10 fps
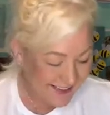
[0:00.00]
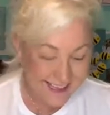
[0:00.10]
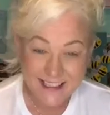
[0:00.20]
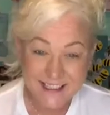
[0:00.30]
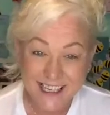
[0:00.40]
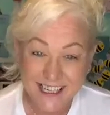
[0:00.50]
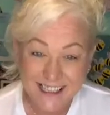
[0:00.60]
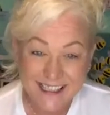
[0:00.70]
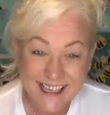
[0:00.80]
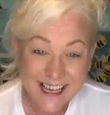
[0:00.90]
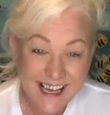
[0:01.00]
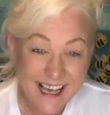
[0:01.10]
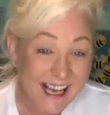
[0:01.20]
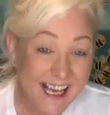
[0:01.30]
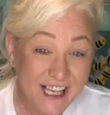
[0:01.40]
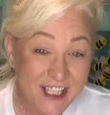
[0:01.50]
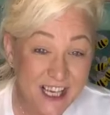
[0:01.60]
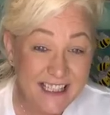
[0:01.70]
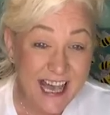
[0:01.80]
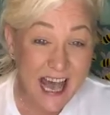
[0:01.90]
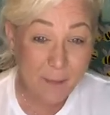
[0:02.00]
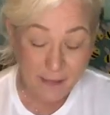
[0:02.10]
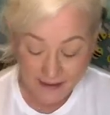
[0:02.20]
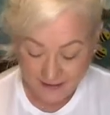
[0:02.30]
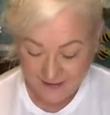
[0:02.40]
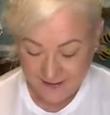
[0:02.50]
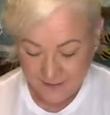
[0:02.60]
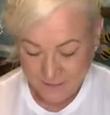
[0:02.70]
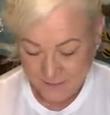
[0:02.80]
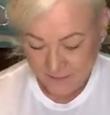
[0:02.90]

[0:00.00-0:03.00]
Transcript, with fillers: it just, it just happens.